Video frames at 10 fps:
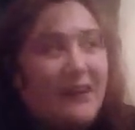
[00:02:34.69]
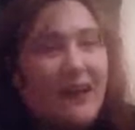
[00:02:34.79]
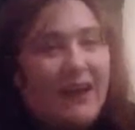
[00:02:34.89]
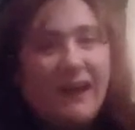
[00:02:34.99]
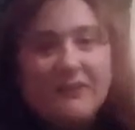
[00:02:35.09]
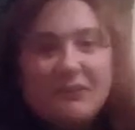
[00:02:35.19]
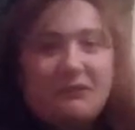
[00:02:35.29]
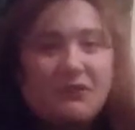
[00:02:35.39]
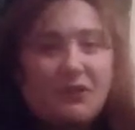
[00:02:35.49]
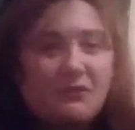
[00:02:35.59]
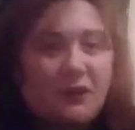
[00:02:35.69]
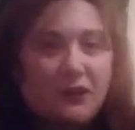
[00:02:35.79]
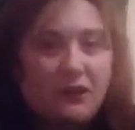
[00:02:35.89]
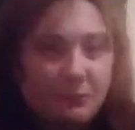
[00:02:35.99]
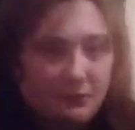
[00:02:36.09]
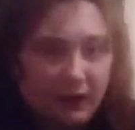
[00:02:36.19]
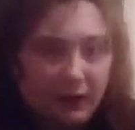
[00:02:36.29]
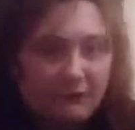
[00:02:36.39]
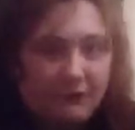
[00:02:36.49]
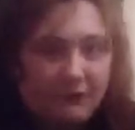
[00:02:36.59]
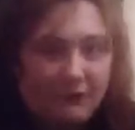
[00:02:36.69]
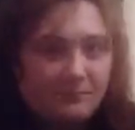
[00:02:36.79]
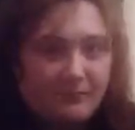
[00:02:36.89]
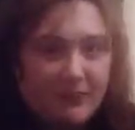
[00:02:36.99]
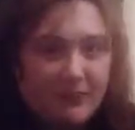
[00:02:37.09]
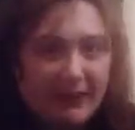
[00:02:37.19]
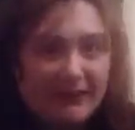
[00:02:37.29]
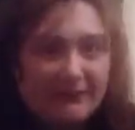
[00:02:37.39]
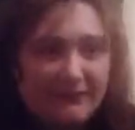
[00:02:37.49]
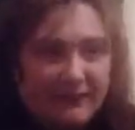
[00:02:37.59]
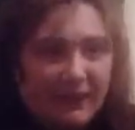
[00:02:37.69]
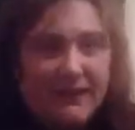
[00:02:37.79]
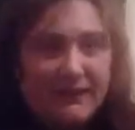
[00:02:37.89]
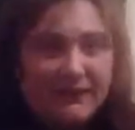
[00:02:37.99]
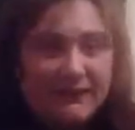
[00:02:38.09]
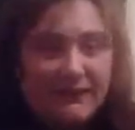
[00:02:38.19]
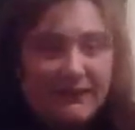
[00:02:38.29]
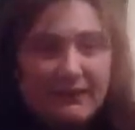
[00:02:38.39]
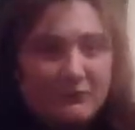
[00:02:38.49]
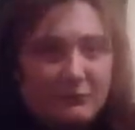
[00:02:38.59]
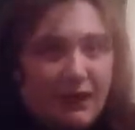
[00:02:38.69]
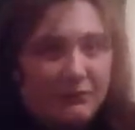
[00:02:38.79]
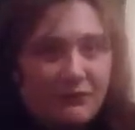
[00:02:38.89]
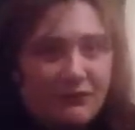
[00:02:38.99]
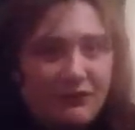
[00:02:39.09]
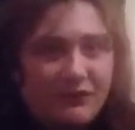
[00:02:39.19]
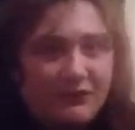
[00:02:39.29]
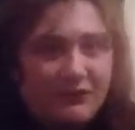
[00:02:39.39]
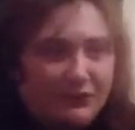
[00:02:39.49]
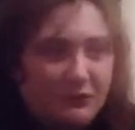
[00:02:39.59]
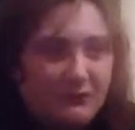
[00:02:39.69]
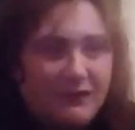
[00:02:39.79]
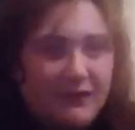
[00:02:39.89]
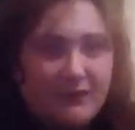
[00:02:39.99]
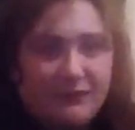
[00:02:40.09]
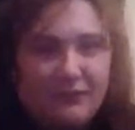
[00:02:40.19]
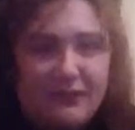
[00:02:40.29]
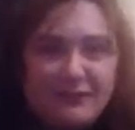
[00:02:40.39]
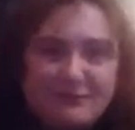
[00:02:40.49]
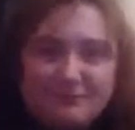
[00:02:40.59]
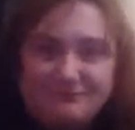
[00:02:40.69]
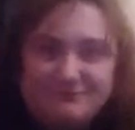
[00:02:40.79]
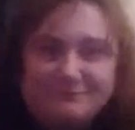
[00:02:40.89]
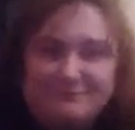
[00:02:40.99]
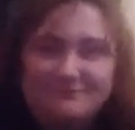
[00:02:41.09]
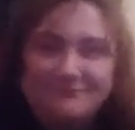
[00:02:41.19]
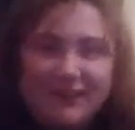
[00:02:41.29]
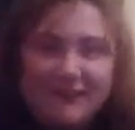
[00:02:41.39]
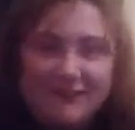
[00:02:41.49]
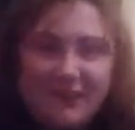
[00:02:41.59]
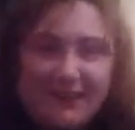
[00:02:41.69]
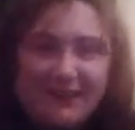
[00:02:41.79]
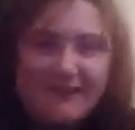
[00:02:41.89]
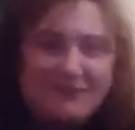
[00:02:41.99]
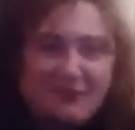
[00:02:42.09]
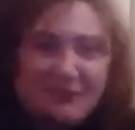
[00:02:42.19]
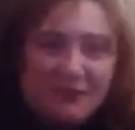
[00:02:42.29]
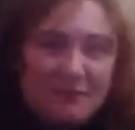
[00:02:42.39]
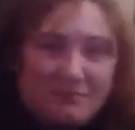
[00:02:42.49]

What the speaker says: I'd rather go for a cup of coffee and a cake rather than doing anything that way with them.